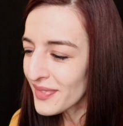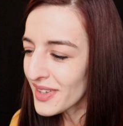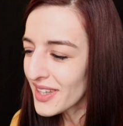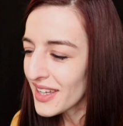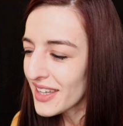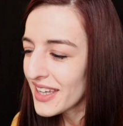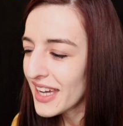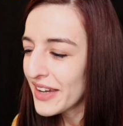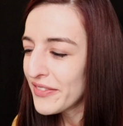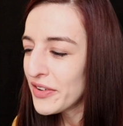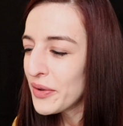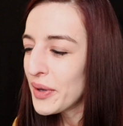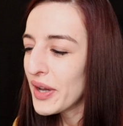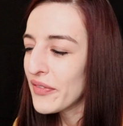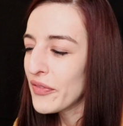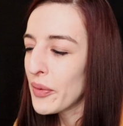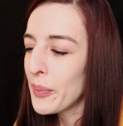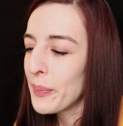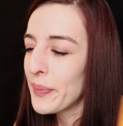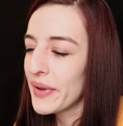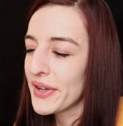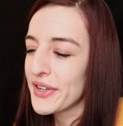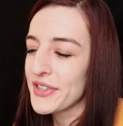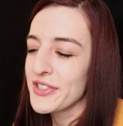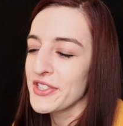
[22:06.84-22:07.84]
Have you ever
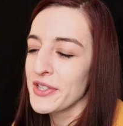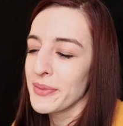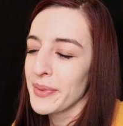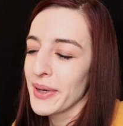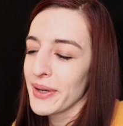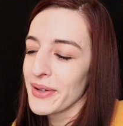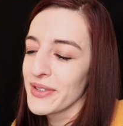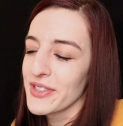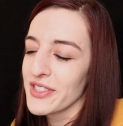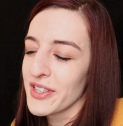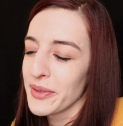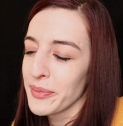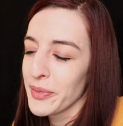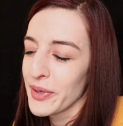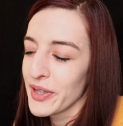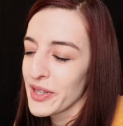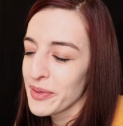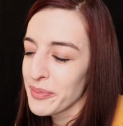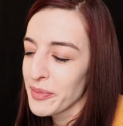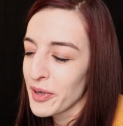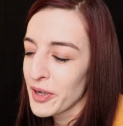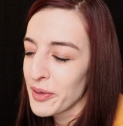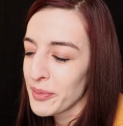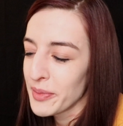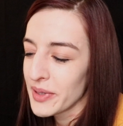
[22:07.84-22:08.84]
bitched about someone the
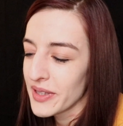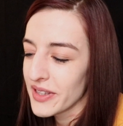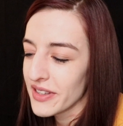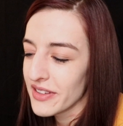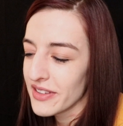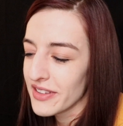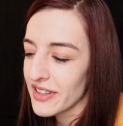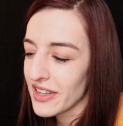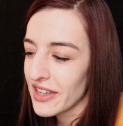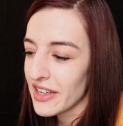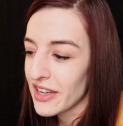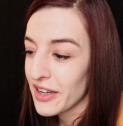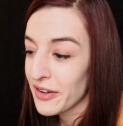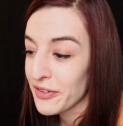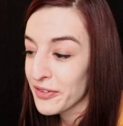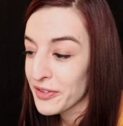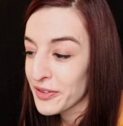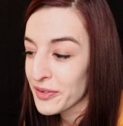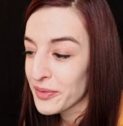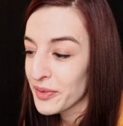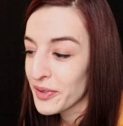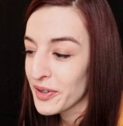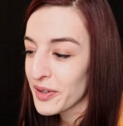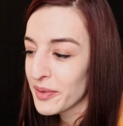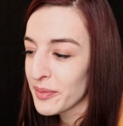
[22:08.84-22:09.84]
moment they left the
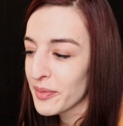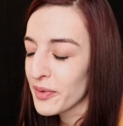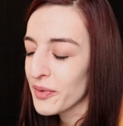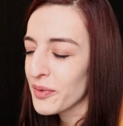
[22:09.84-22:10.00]
room?